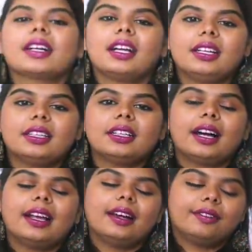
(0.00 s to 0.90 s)
the color,
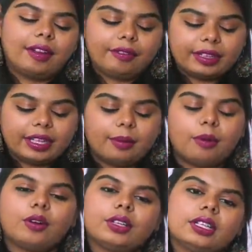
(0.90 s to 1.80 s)
I love everything
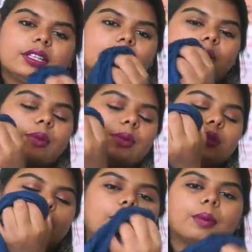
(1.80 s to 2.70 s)
about it. Rob
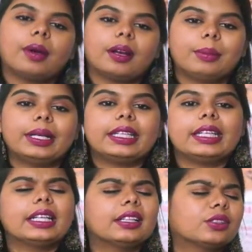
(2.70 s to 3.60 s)
superbana
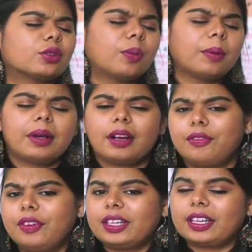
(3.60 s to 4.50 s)
material, superbana
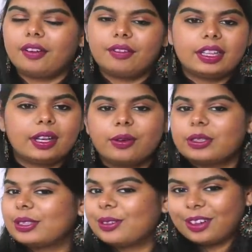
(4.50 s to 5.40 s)
fit, everything
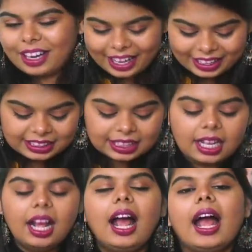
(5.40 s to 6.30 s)
was so nice.
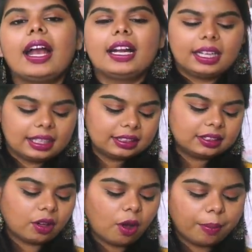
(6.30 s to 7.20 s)
And
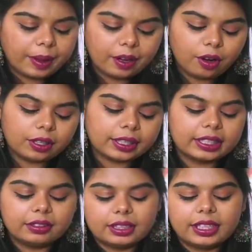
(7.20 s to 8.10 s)
another top I got,
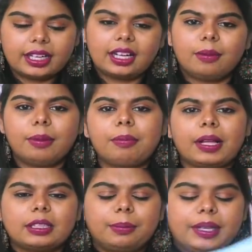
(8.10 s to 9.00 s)
idu vandu neenga nerpe
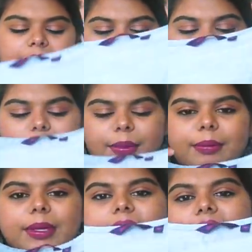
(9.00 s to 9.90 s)
paathirpinga nenikira
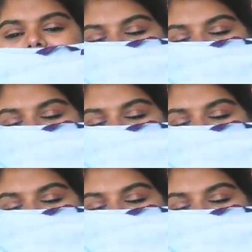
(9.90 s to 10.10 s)
Big Bazaar